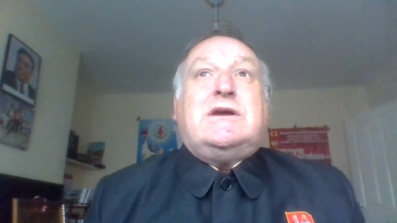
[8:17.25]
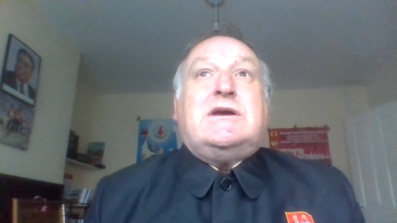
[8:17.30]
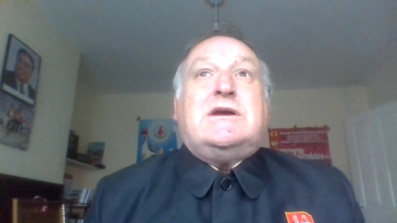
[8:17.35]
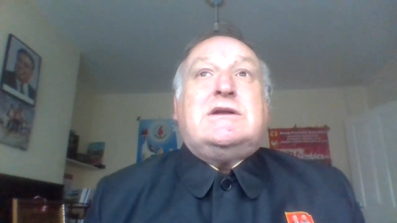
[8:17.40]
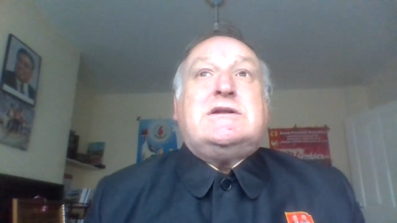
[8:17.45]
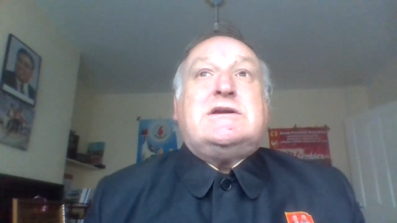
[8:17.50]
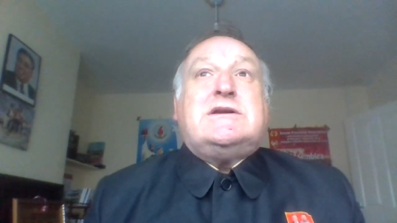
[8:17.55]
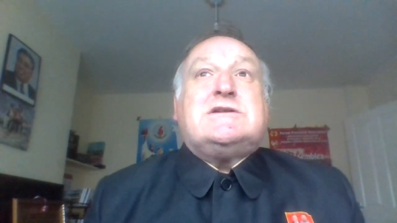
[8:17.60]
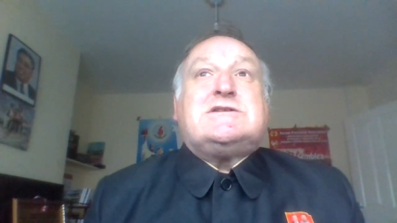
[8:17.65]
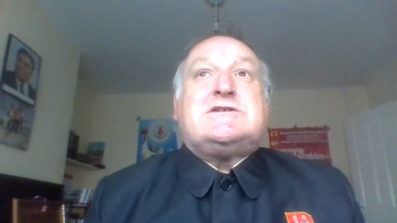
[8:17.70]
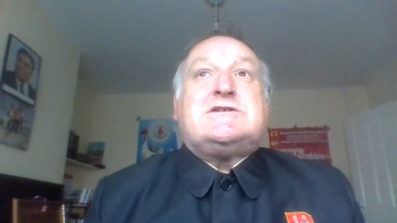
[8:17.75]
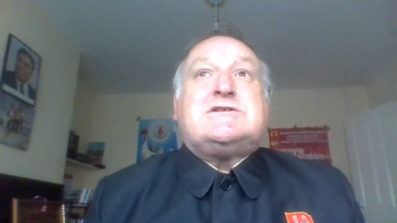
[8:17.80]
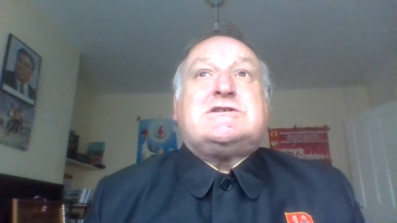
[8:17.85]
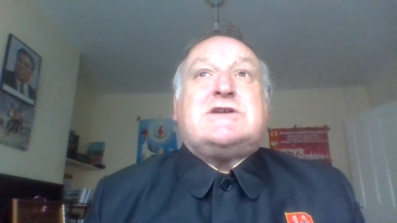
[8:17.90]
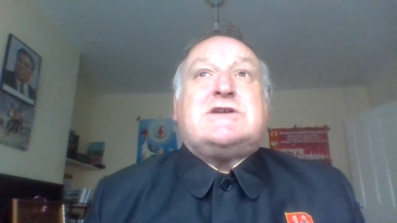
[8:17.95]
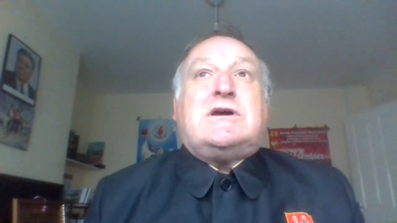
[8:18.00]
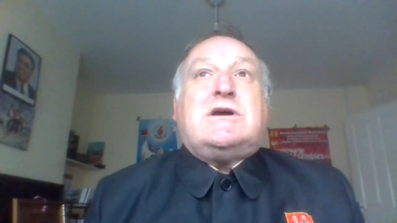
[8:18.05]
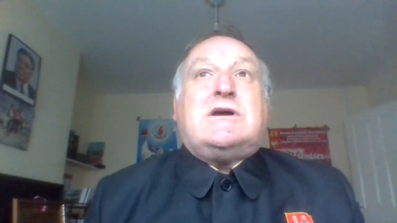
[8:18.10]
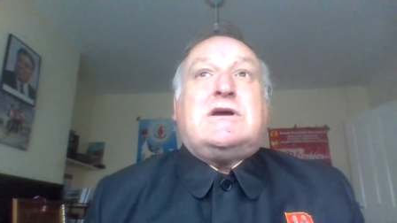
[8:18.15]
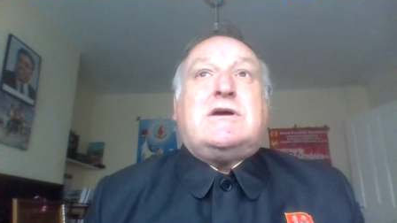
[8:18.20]
in
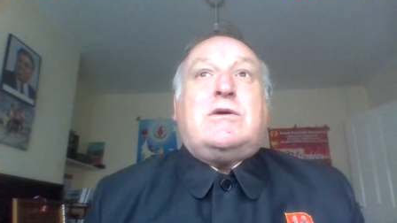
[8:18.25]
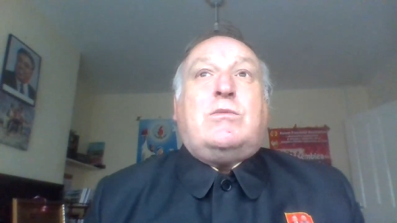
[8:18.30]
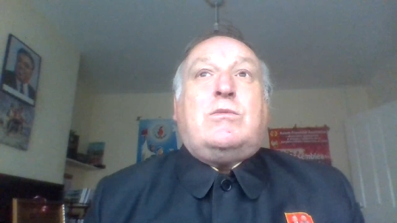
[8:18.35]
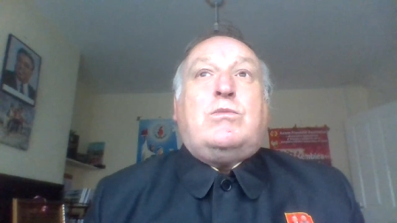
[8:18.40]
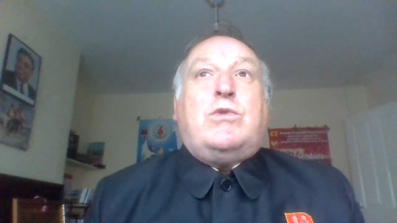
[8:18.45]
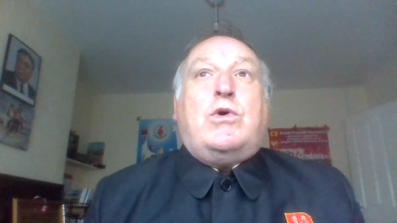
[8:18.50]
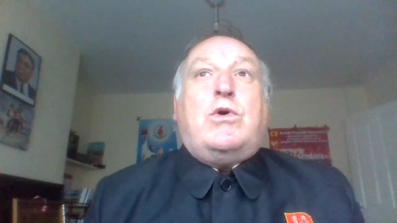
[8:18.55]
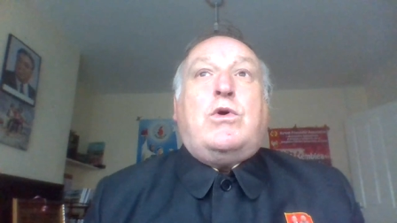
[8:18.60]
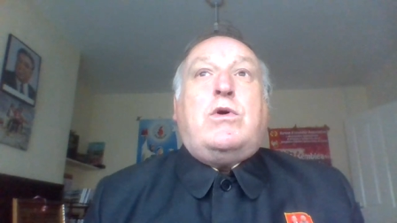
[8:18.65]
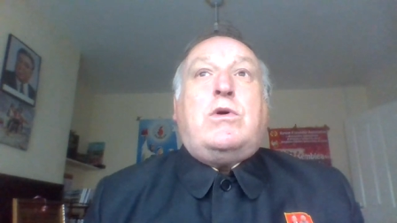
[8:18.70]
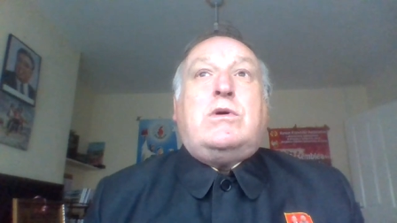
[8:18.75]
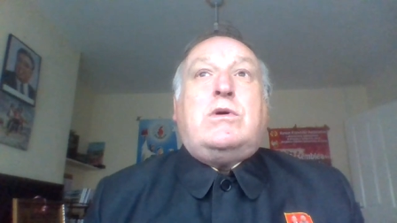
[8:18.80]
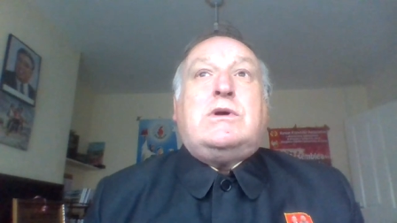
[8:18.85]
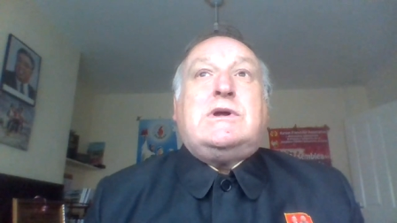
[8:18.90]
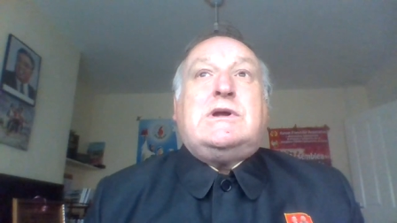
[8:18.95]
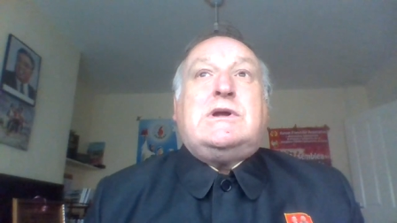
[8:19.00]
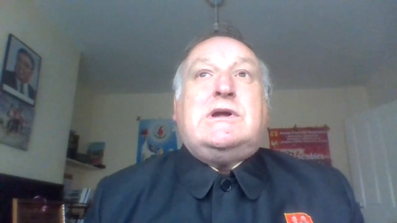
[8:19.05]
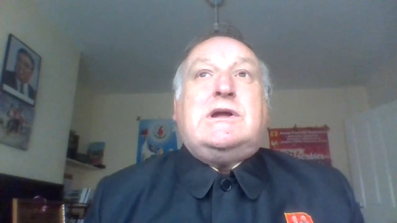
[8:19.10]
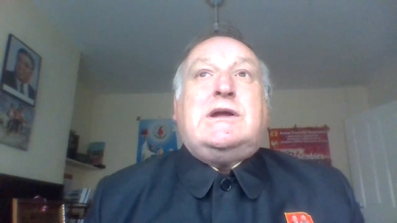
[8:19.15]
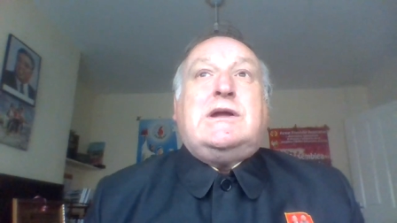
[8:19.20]
its war
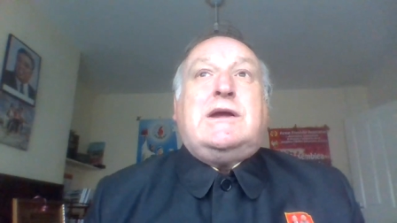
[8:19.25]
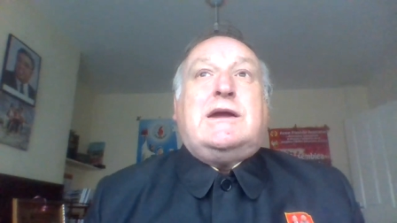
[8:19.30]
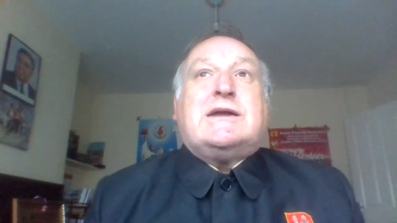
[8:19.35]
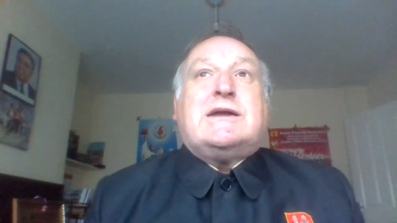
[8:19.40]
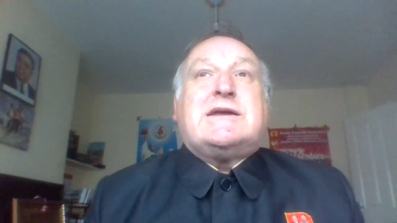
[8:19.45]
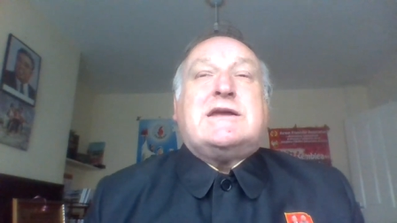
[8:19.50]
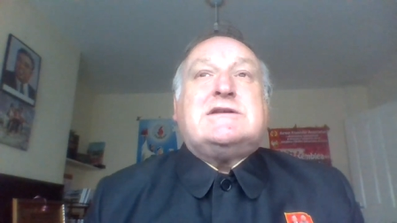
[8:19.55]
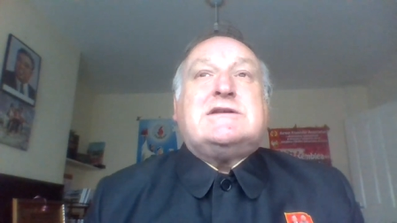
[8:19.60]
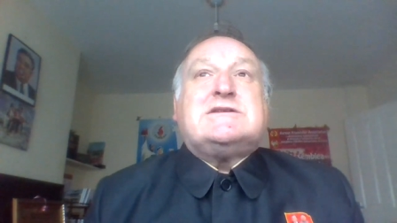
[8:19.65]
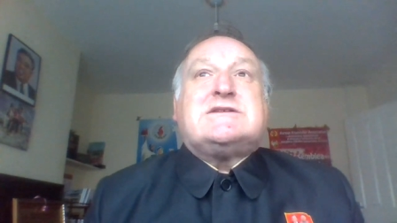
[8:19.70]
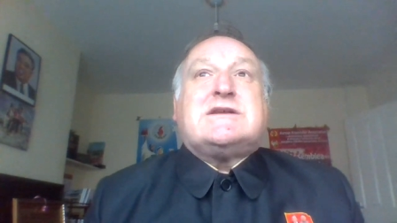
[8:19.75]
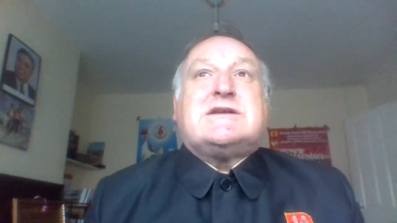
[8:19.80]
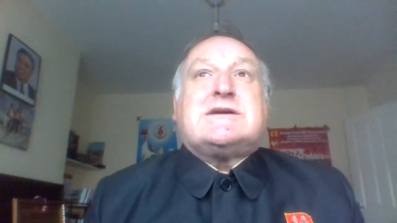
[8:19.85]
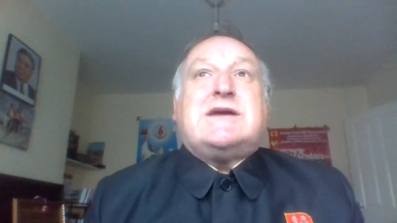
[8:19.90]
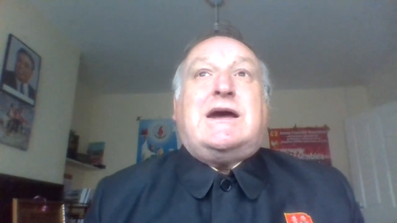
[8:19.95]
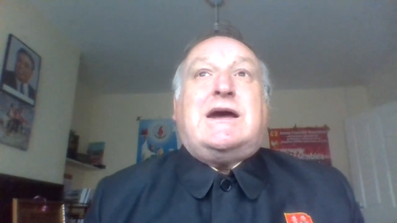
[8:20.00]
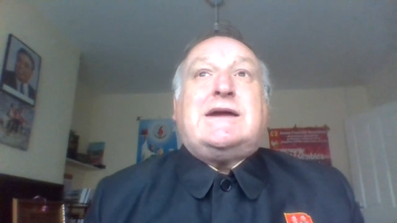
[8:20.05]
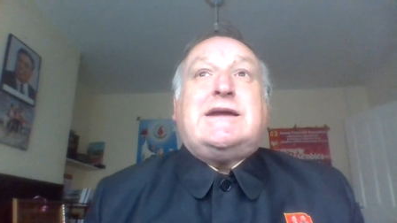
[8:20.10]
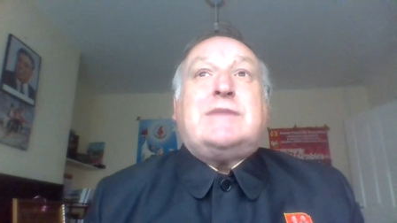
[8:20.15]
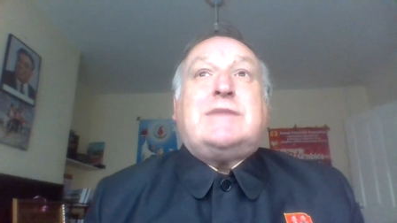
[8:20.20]
against the
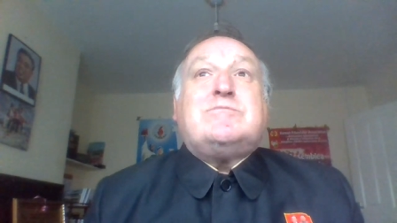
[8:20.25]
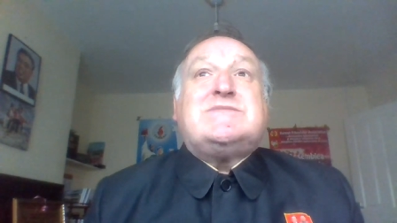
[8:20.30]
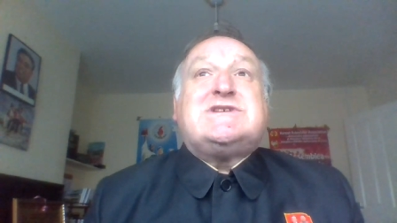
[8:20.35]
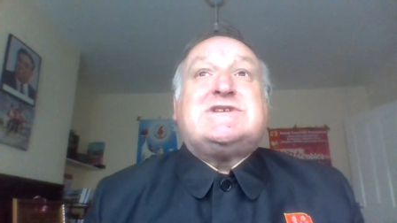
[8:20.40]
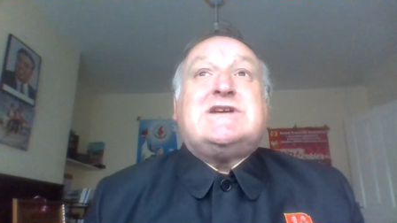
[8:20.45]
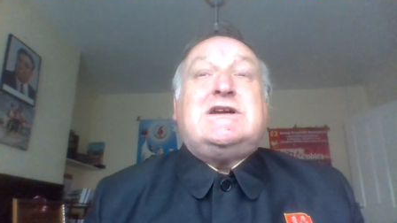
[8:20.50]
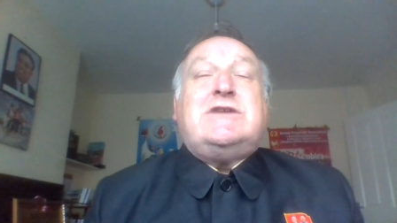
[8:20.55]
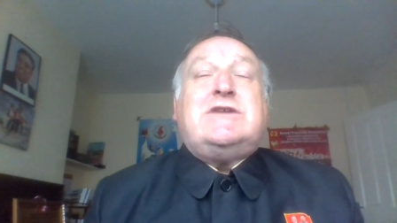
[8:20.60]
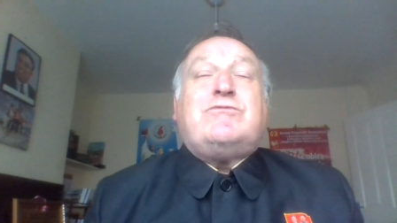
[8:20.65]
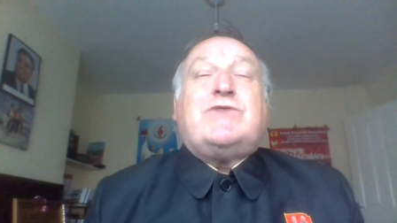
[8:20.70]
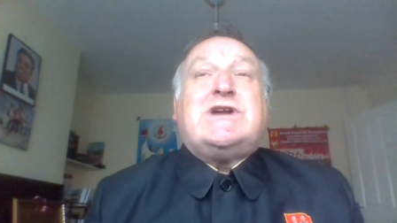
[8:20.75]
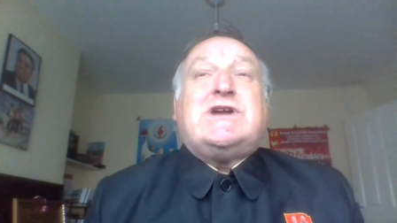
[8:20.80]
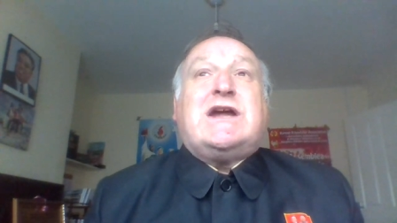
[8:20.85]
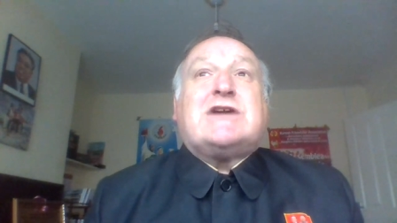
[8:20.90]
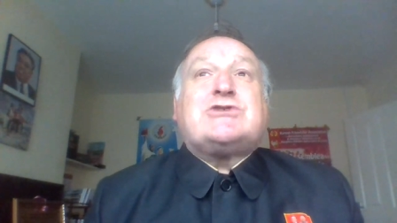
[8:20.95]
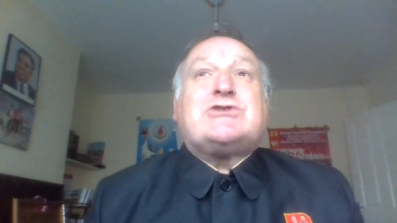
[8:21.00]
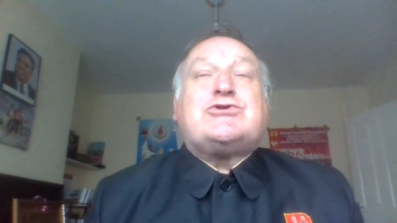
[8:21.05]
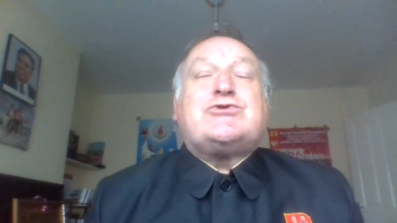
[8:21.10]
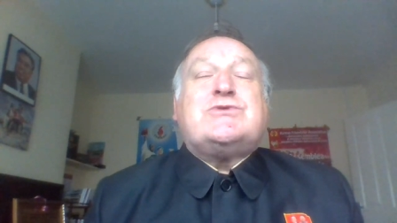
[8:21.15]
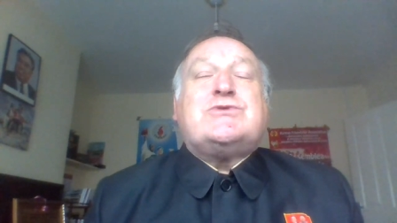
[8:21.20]
KMT
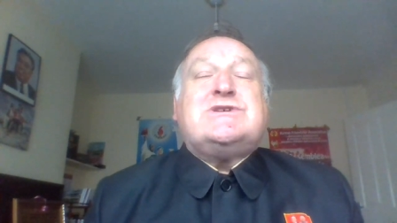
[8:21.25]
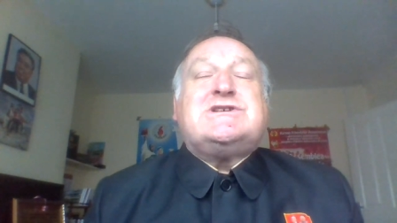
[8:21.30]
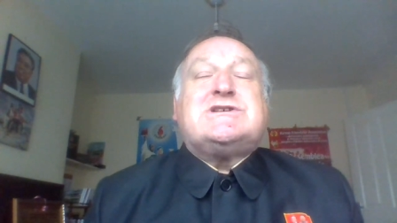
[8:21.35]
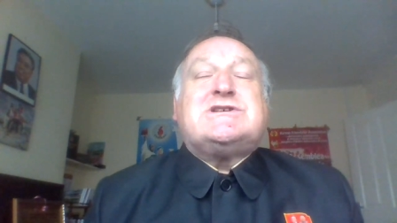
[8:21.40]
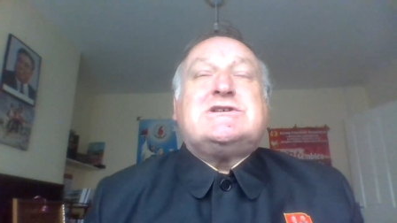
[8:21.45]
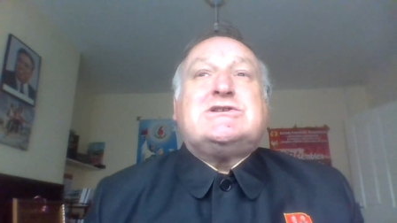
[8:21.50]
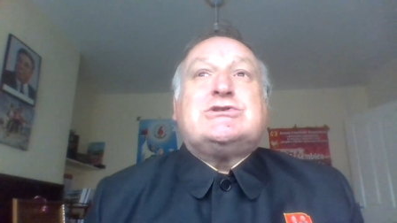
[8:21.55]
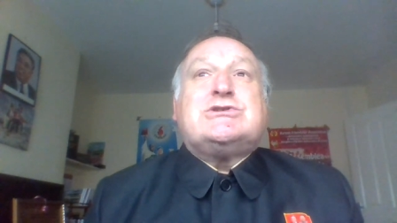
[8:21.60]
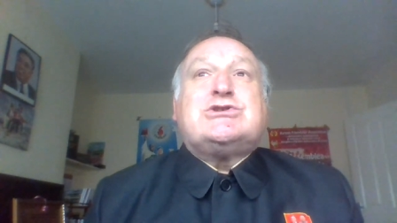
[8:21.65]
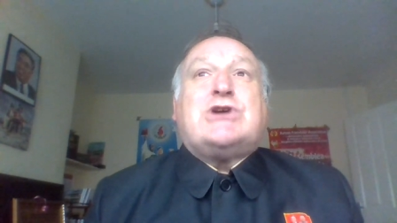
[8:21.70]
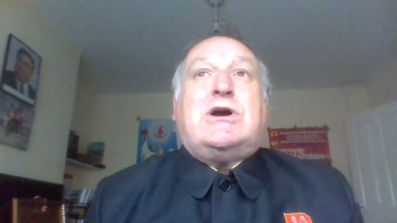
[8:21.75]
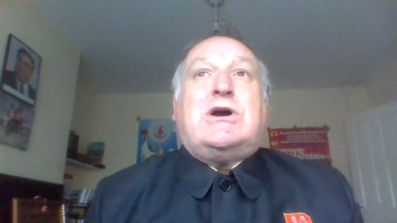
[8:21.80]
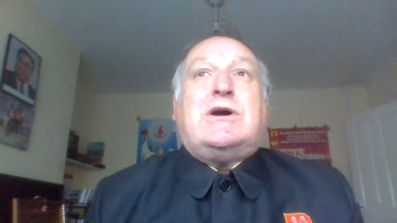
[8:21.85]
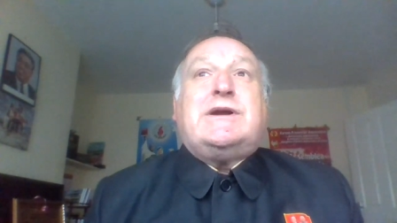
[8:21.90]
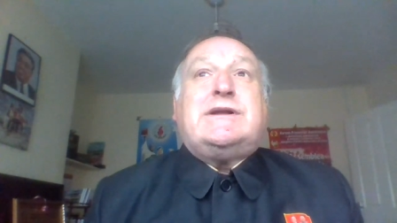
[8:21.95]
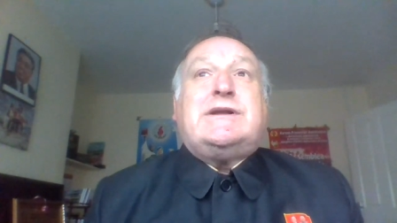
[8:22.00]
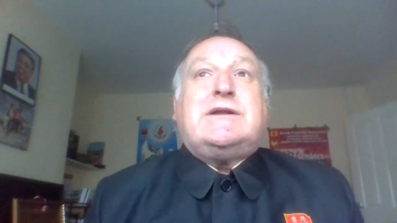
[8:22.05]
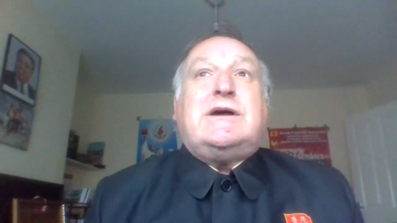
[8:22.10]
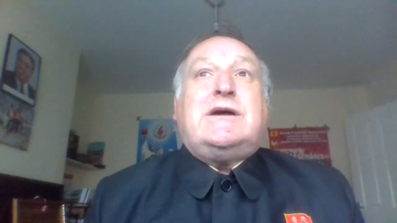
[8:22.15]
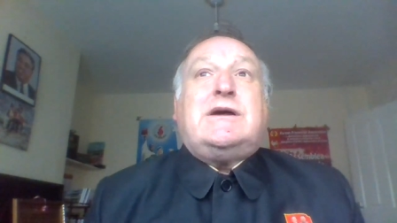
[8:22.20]
reactionaries in
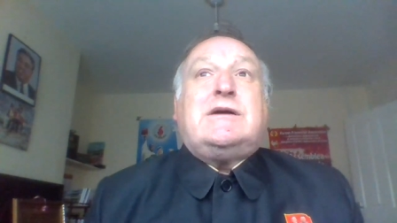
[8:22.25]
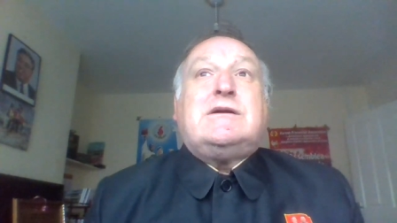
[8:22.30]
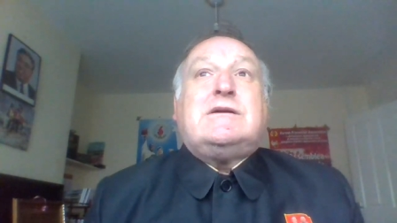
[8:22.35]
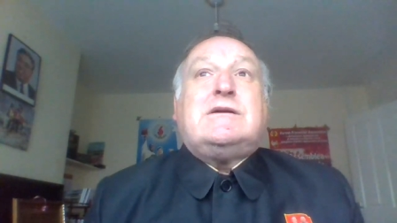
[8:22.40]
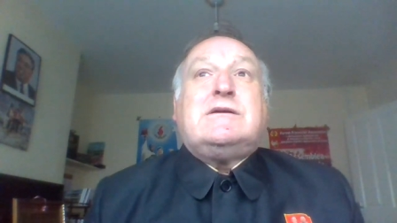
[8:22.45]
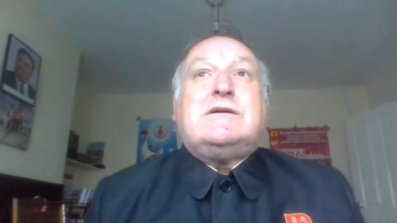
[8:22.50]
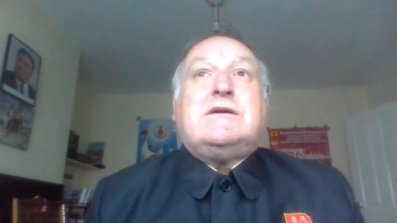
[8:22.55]
China,